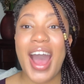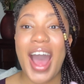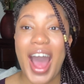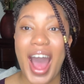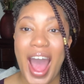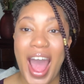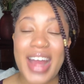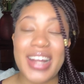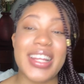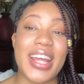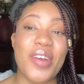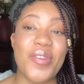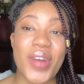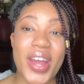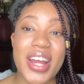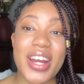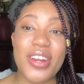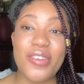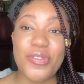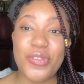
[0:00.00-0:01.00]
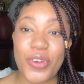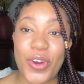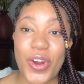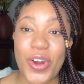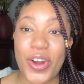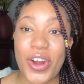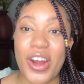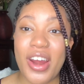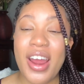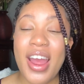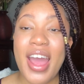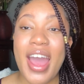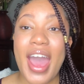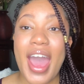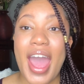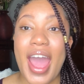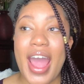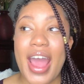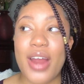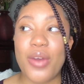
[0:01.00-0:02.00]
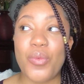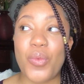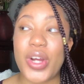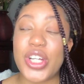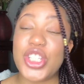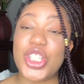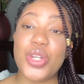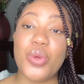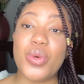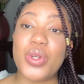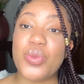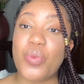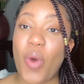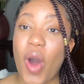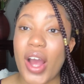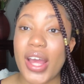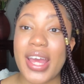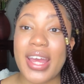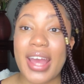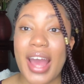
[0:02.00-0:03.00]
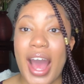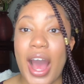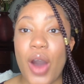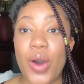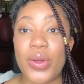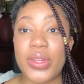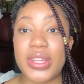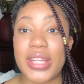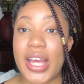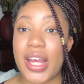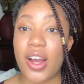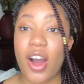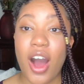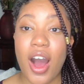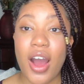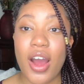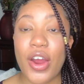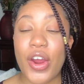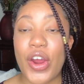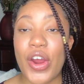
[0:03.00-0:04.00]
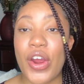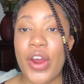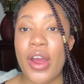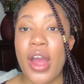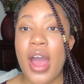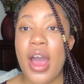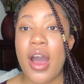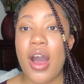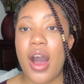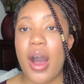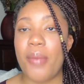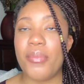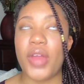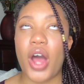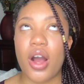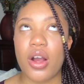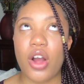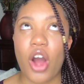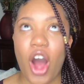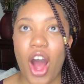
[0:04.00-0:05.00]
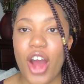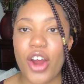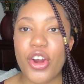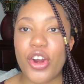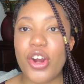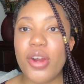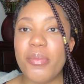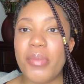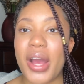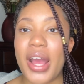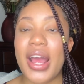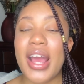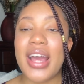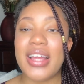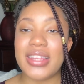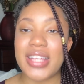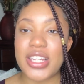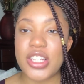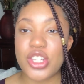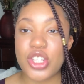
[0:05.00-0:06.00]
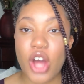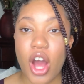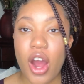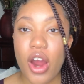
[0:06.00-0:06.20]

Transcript: And they waited for her, and when she was walking out, they caught her, but they saw